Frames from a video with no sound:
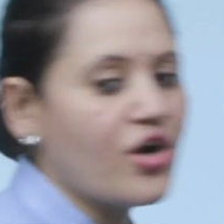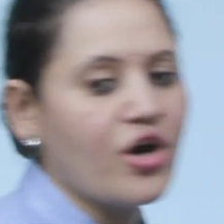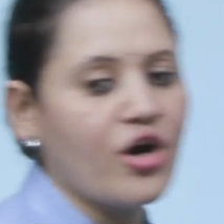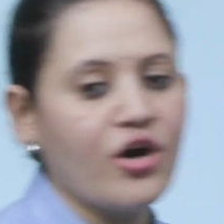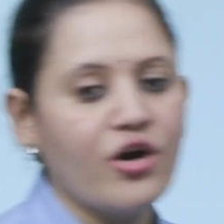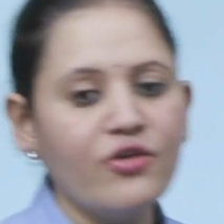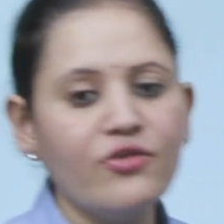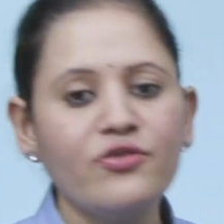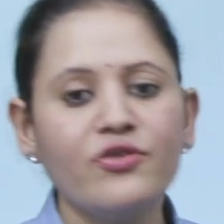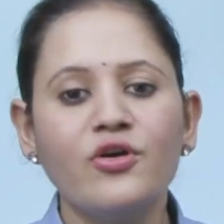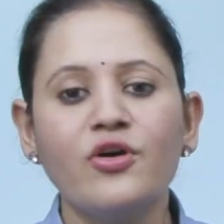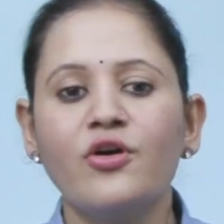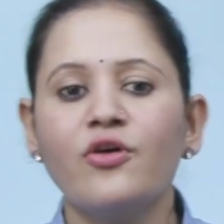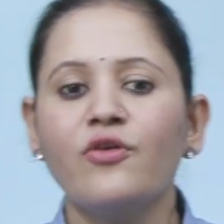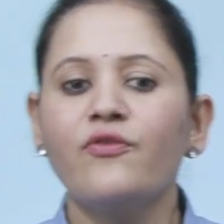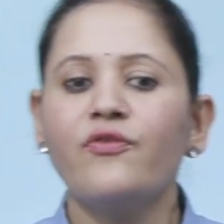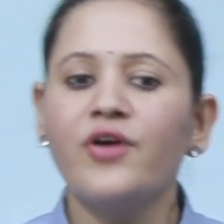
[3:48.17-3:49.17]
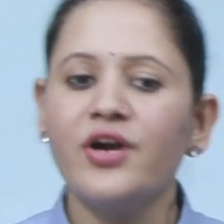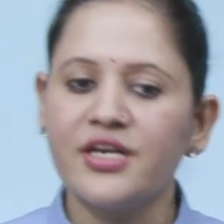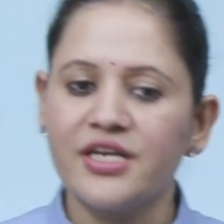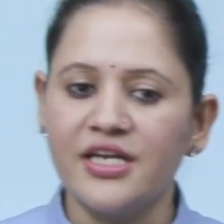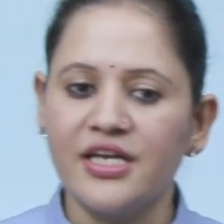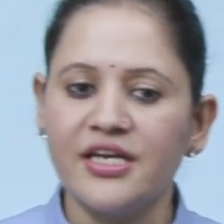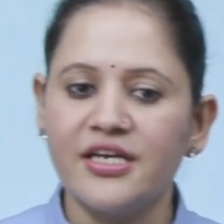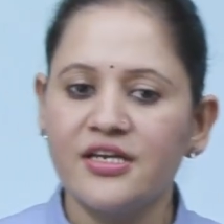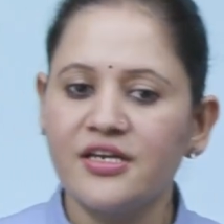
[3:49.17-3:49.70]
of
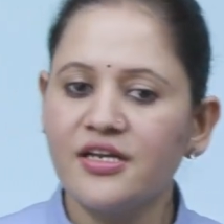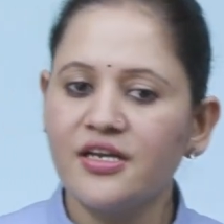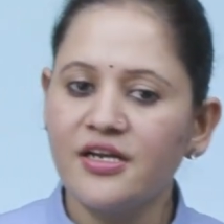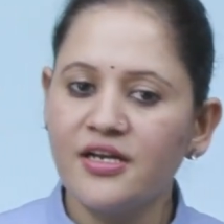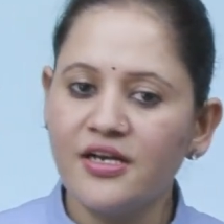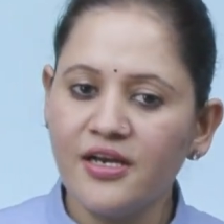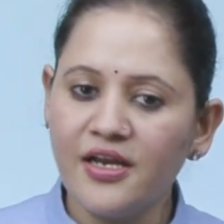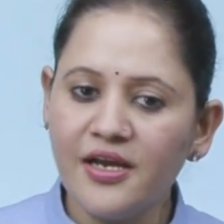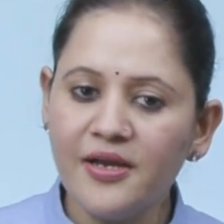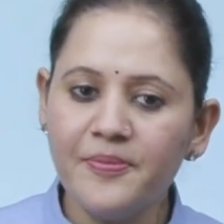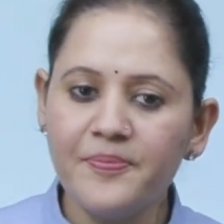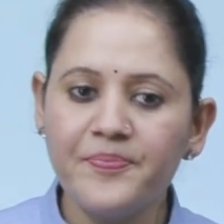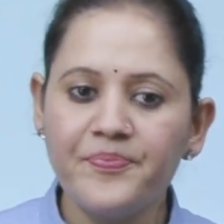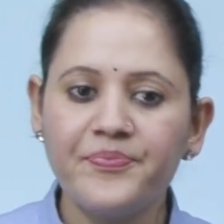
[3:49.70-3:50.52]
48. Clear?